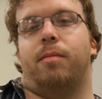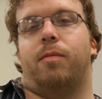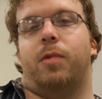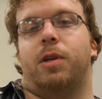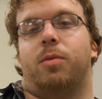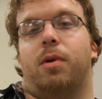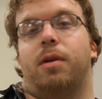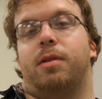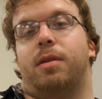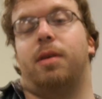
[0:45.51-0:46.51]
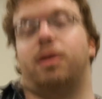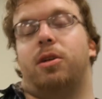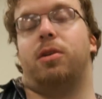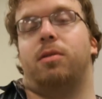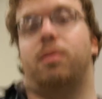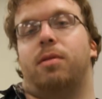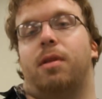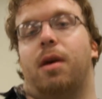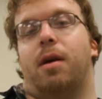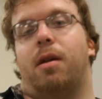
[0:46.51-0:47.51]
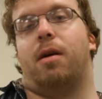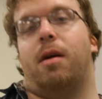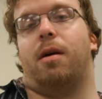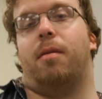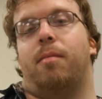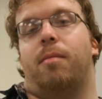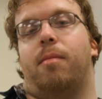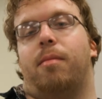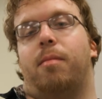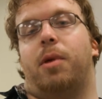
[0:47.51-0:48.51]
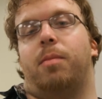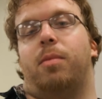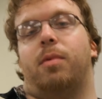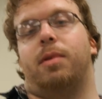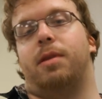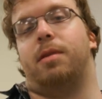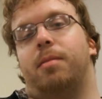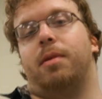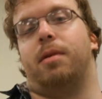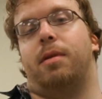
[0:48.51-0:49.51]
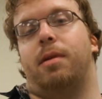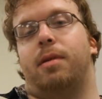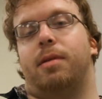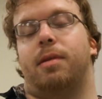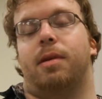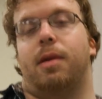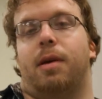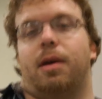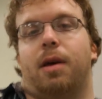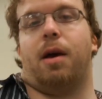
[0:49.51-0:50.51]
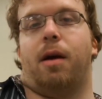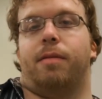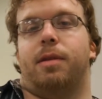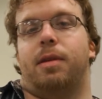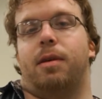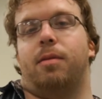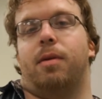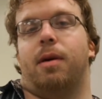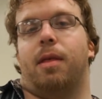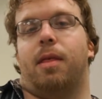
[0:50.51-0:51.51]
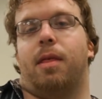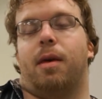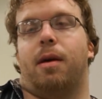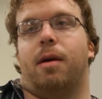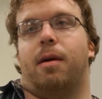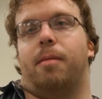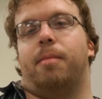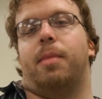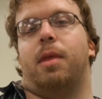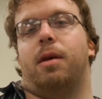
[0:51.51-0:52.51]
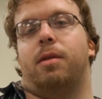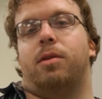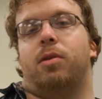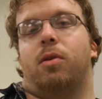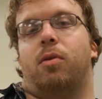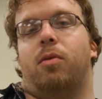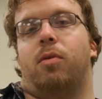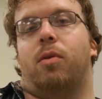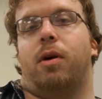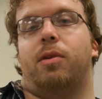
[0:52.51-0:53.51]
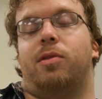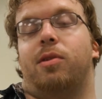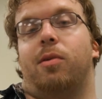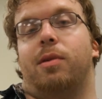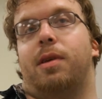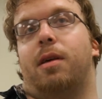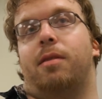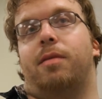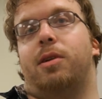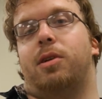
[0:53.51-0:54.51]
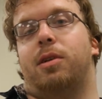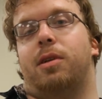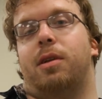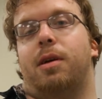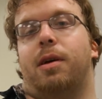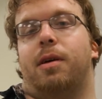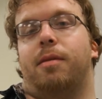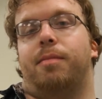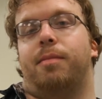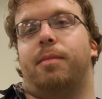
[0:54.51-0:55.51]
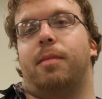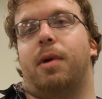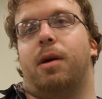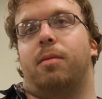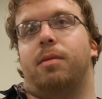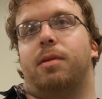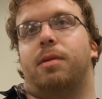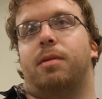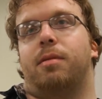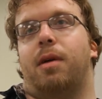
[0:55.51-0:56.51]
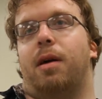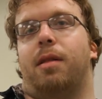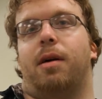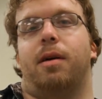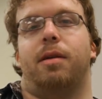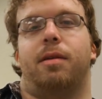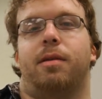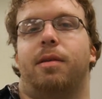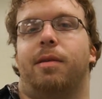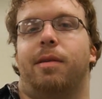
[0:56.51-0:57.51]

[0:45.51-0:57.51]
raise awareness to the issues that people with disabilities have to deal with. And so I used to go on television. I was Nightline,